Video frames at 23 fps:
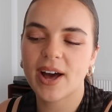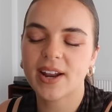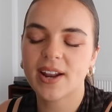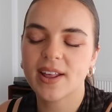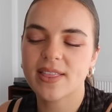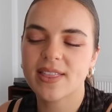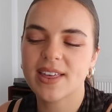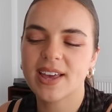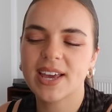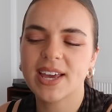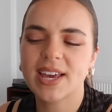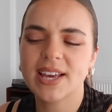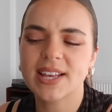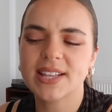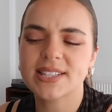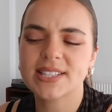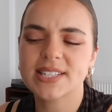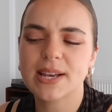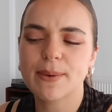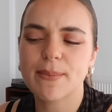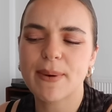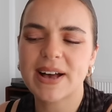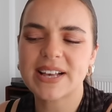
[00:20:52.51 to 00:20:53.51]
And I think
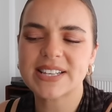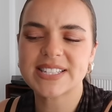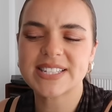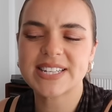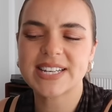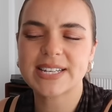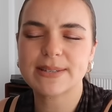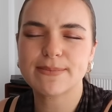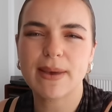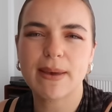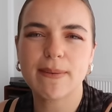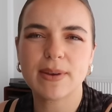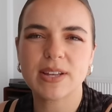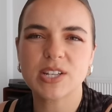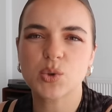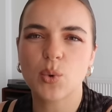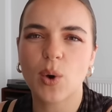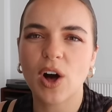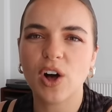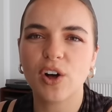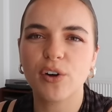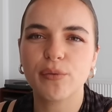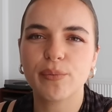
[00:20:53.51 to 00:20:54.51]
its capacity is maybe
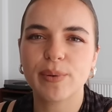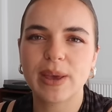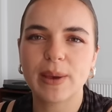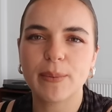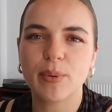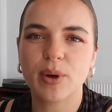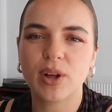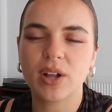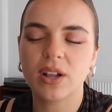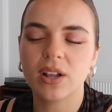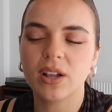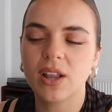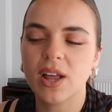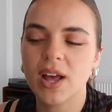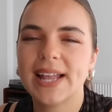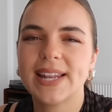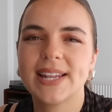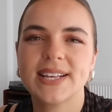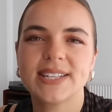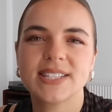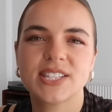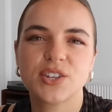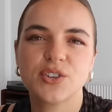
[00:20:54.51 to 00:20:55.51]
12 people
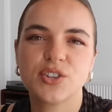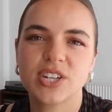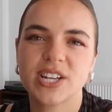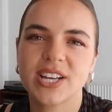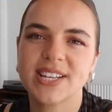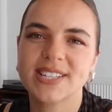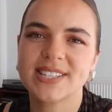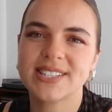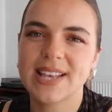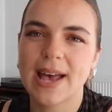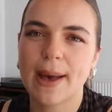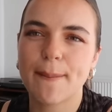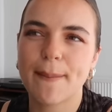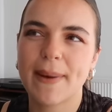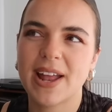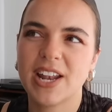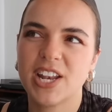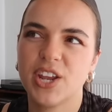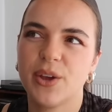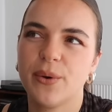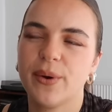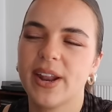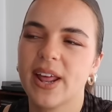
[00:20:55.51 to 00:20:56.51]
and it's usually a set
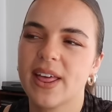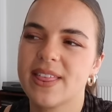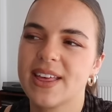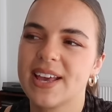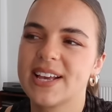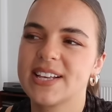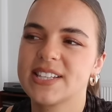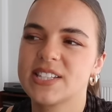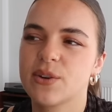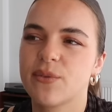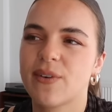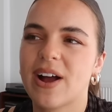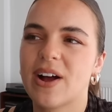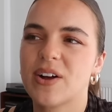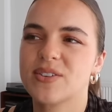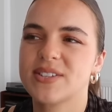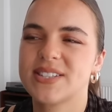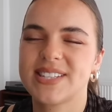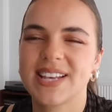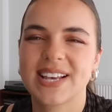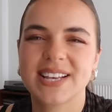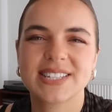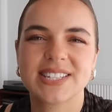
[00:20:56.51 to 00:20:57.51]
menu. And I think it's
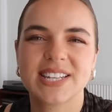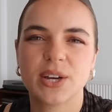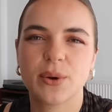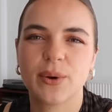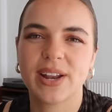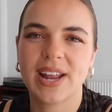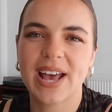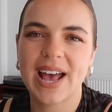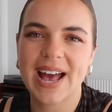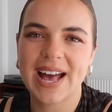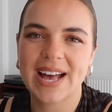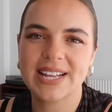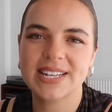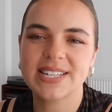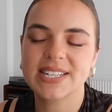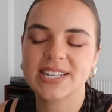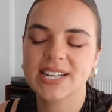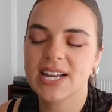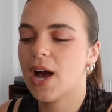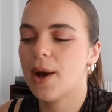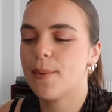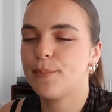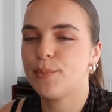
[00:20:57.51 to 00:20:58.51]
around 60 quid a head,
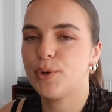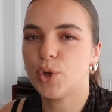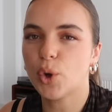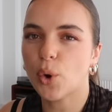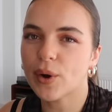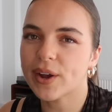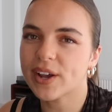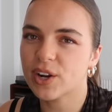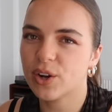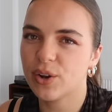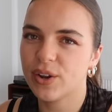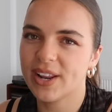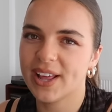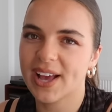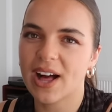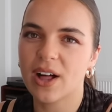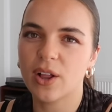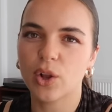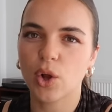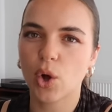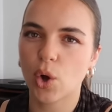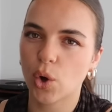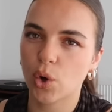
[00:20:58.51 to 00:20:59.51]
not including
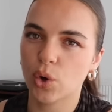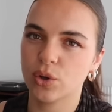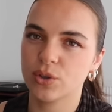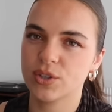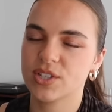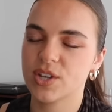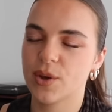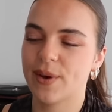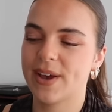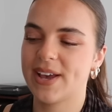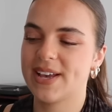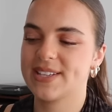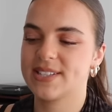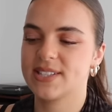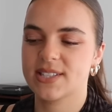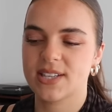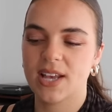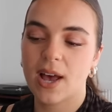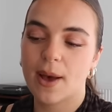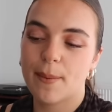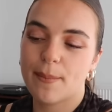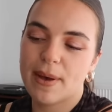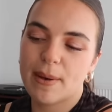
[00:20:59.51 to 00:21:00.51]
alcohol. So it is
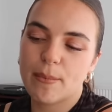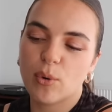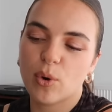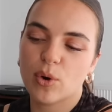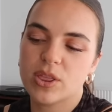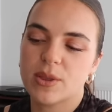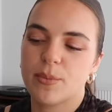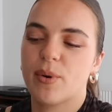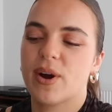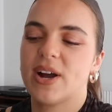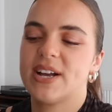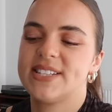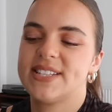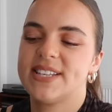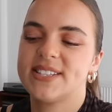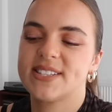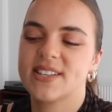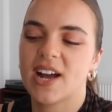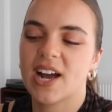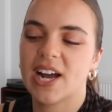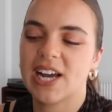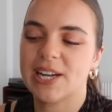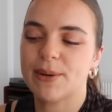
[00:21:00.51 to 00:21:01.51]
a bit more on the pricey
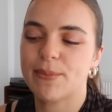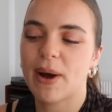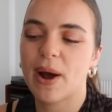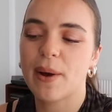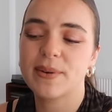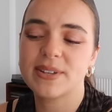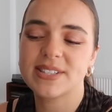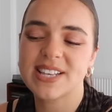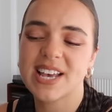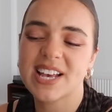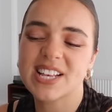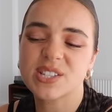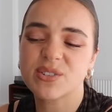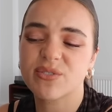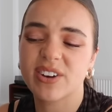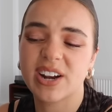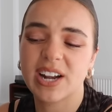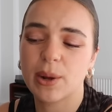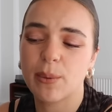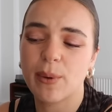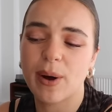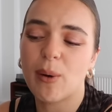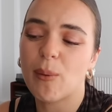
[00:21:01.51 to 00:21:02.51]
side, but I would say it's
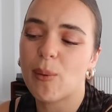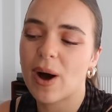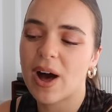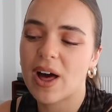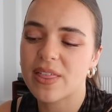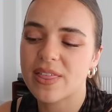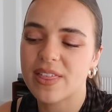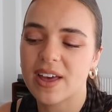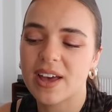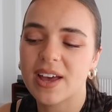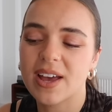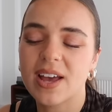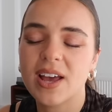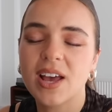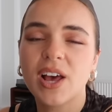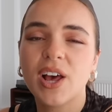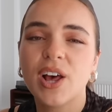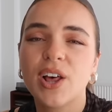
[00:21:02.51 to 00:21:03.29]
really well worth it.